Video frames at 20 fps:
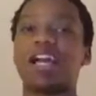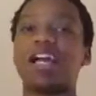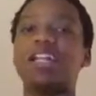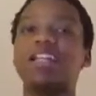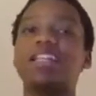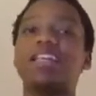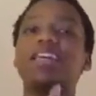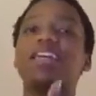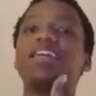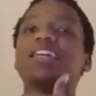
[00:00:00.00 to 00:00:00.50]
I
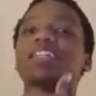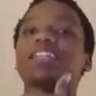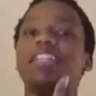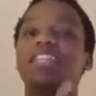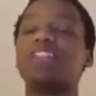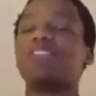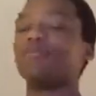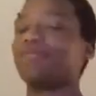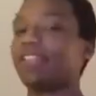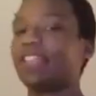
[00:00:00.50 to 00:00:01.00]

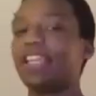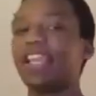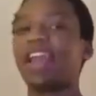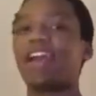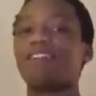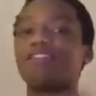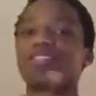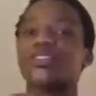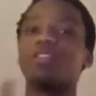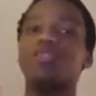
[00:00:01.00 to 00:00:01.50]
didn't really
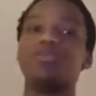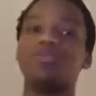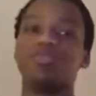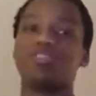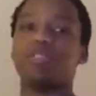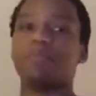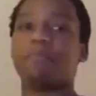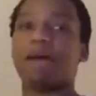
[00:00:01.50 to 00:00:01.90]
have to go use the